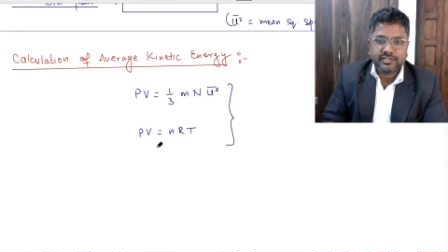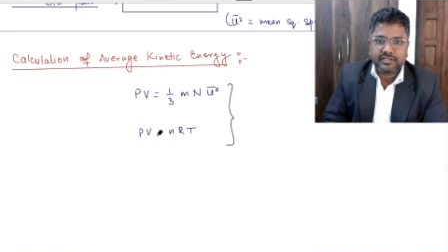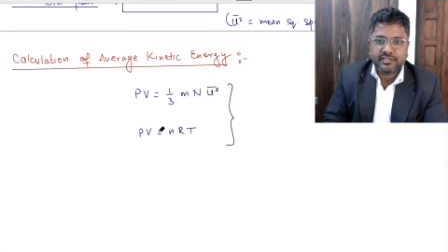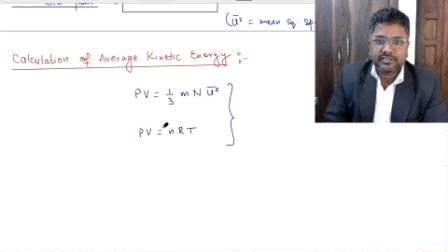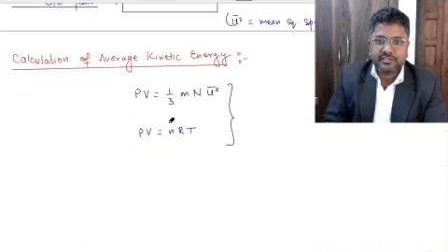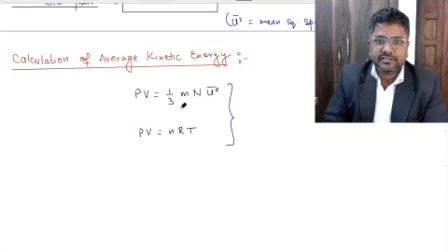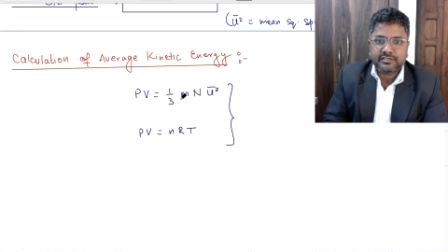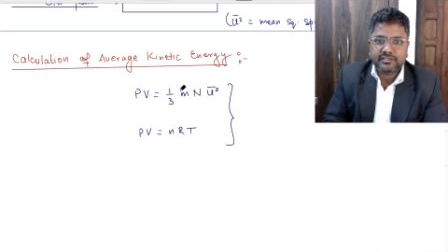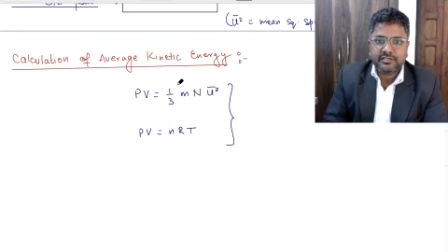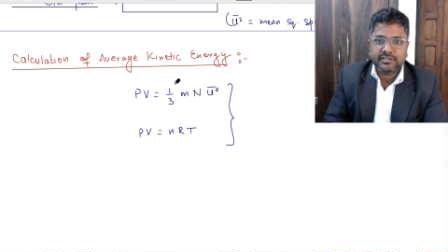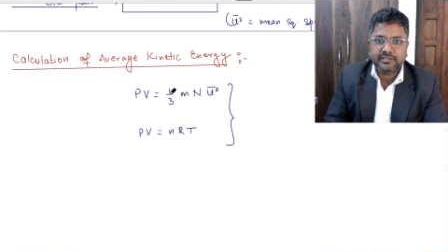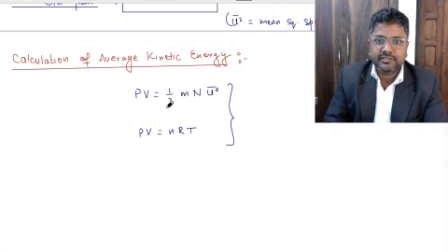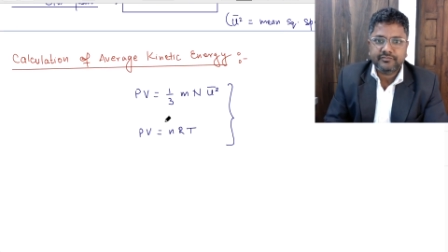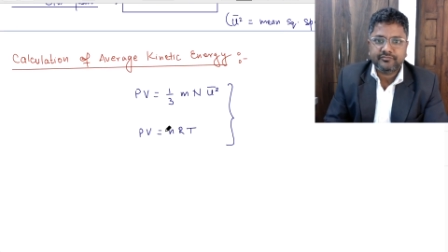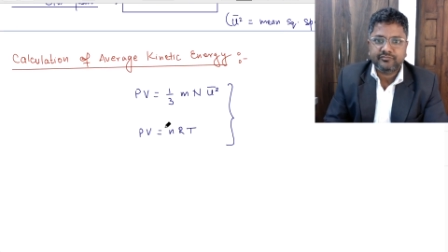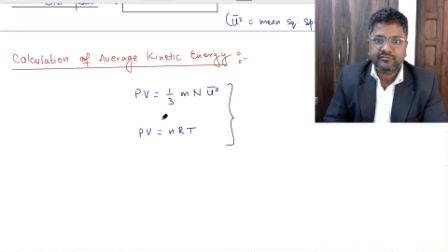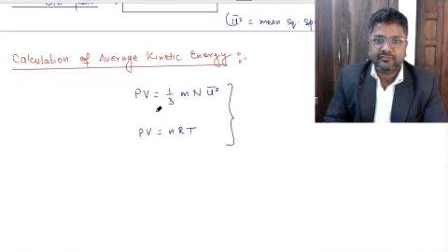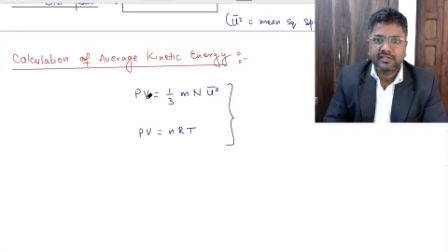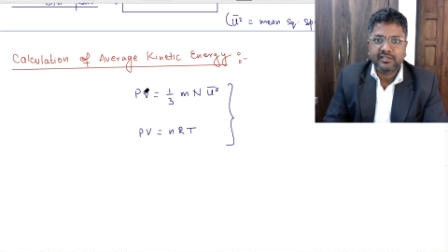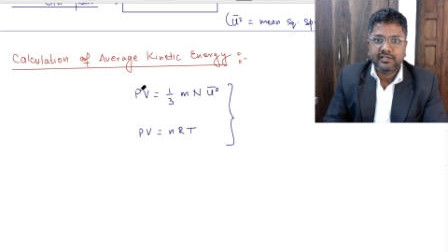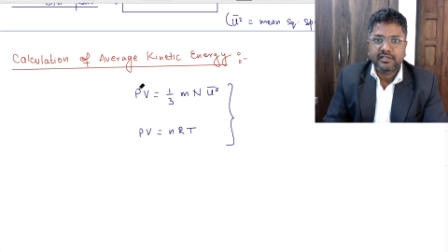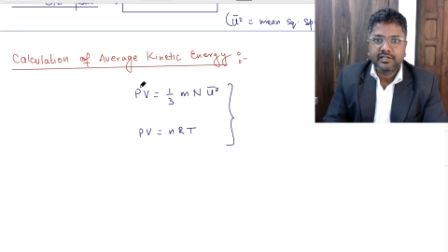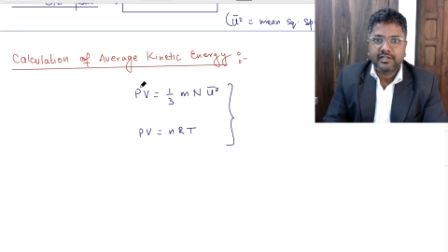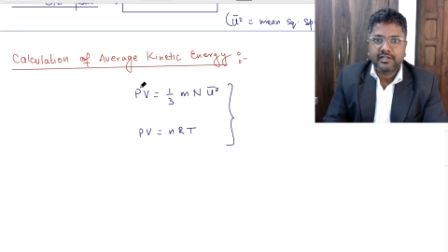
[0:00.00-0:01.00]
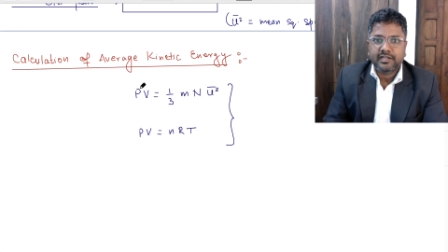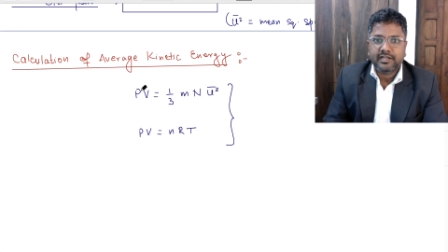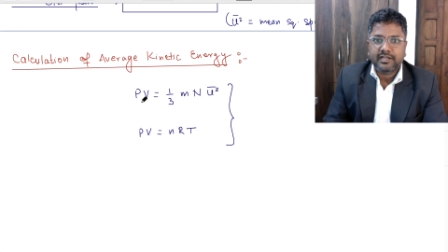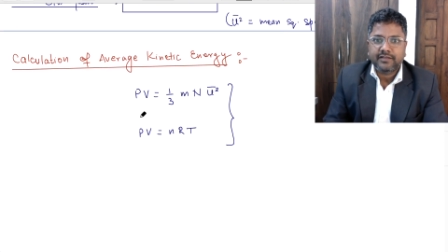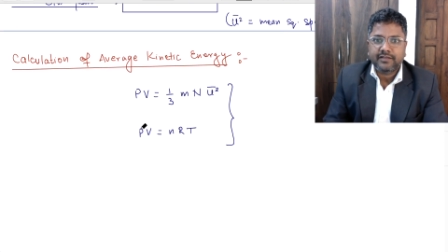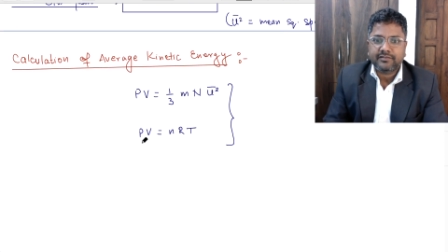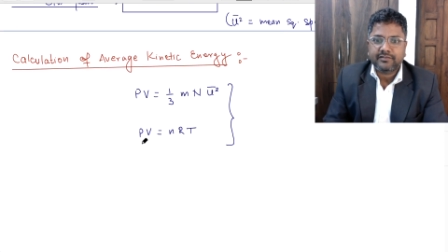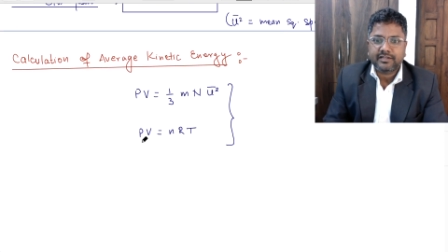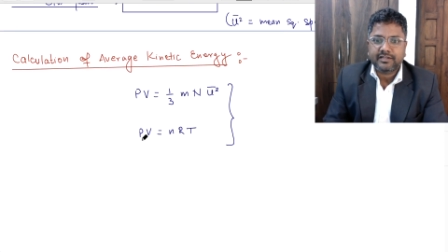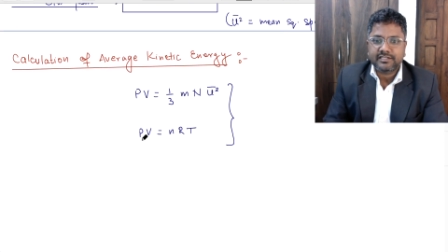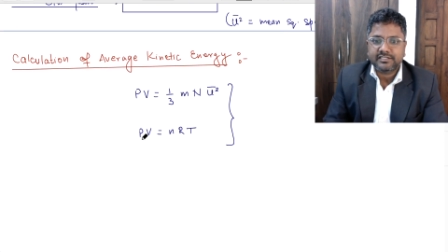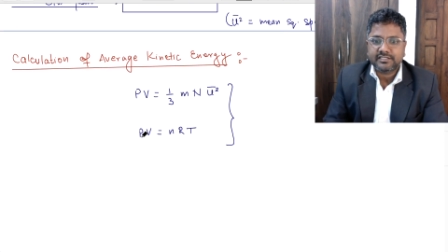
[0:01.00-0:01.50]
See, left
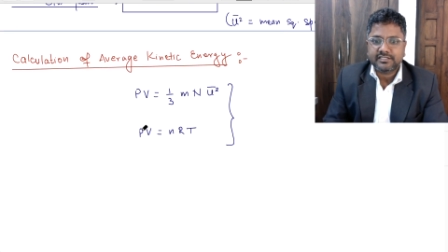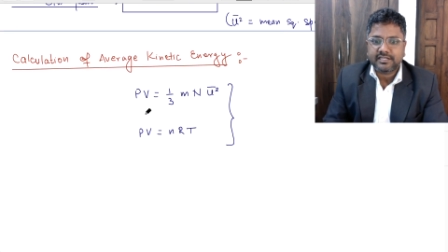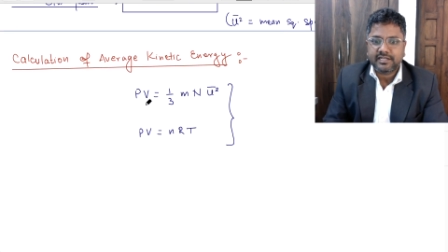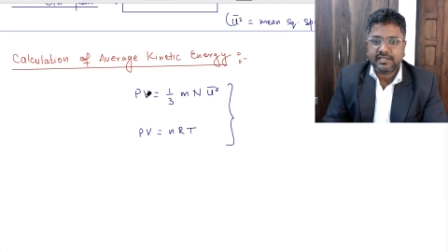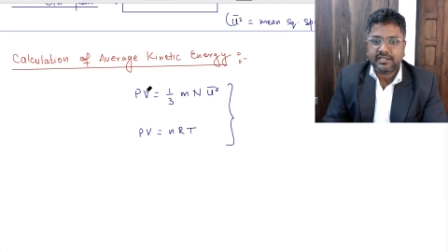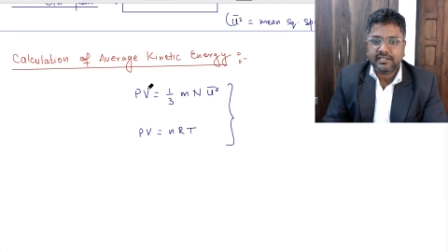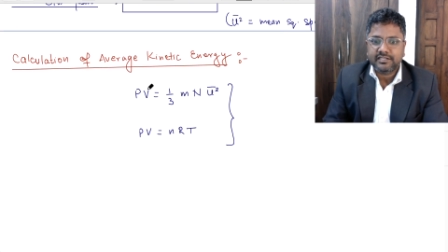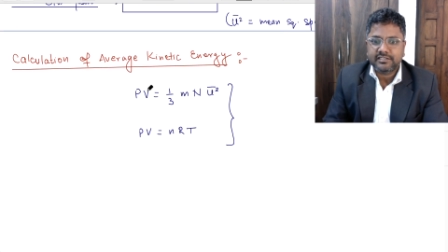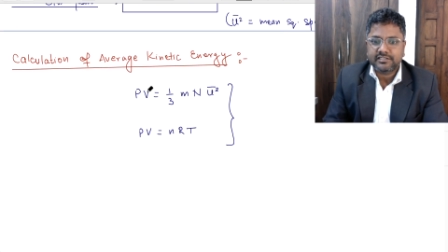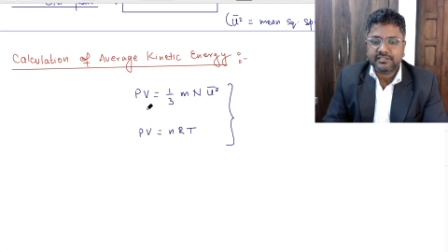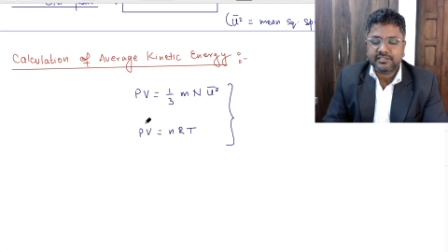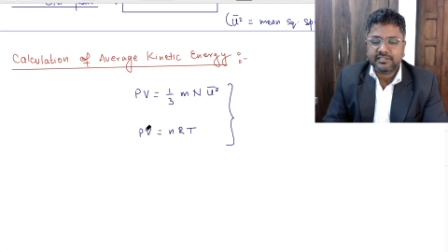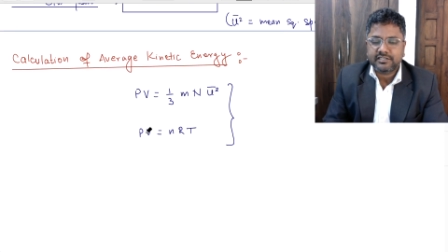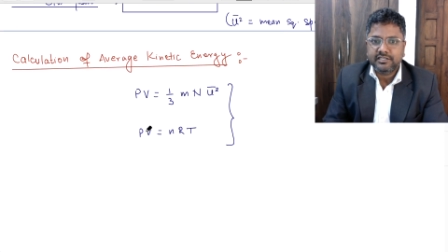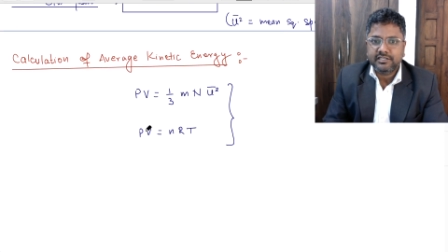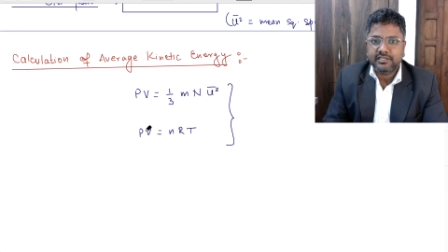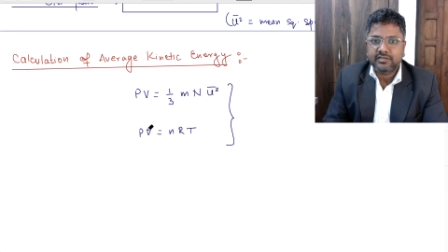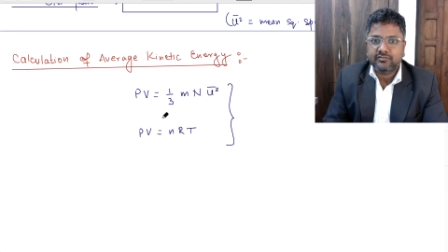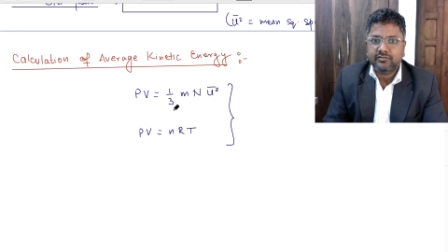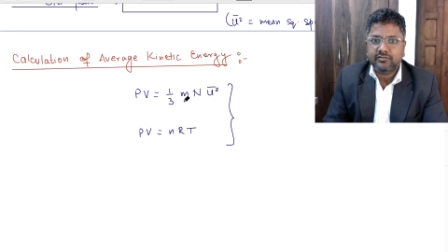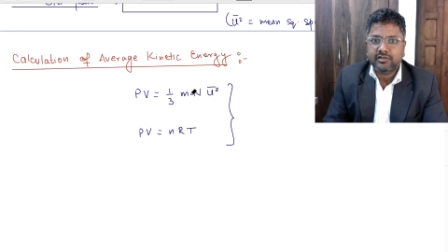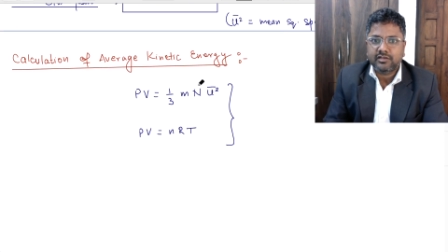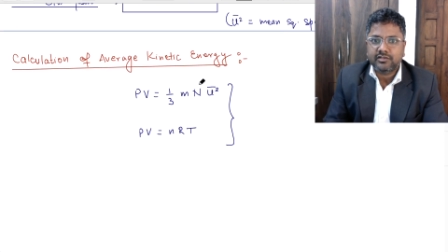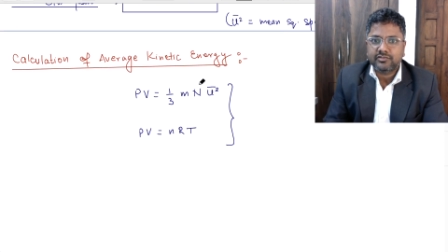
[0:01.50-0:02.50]
hand side is equal,